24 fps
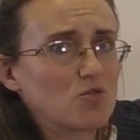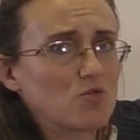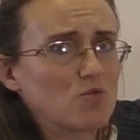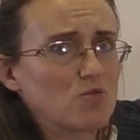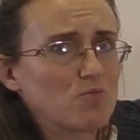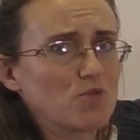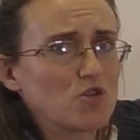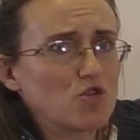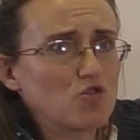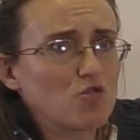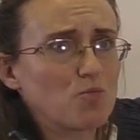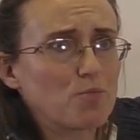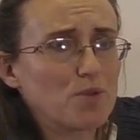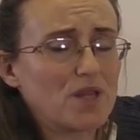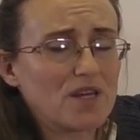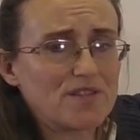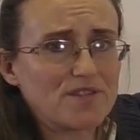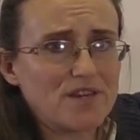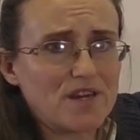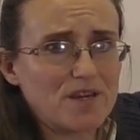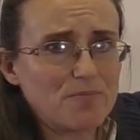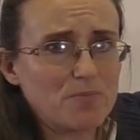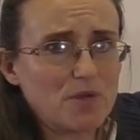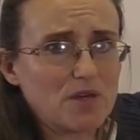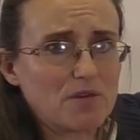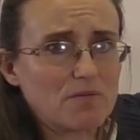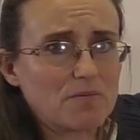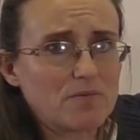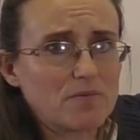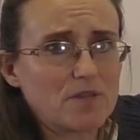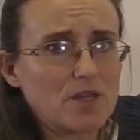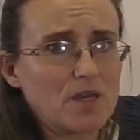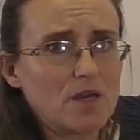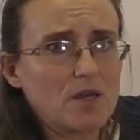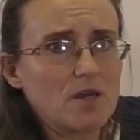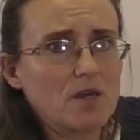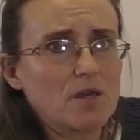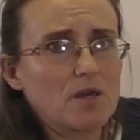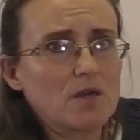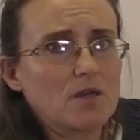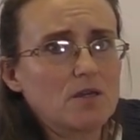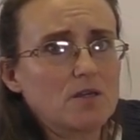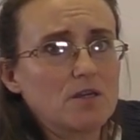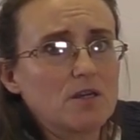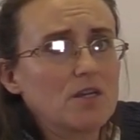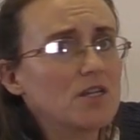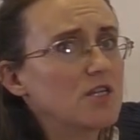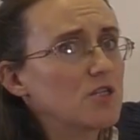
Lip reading: happy, we are glowing,